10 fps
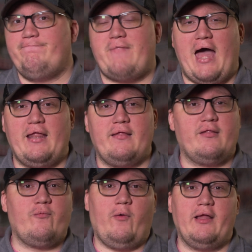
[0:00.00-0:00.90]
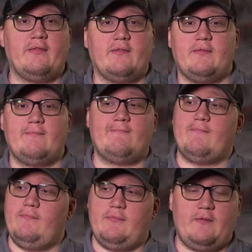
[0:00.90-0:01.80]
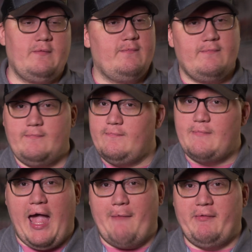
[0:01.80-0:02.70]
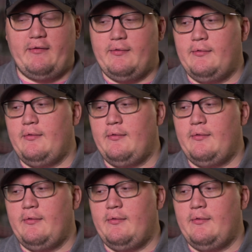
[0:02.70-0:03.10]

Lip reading: That is what happened.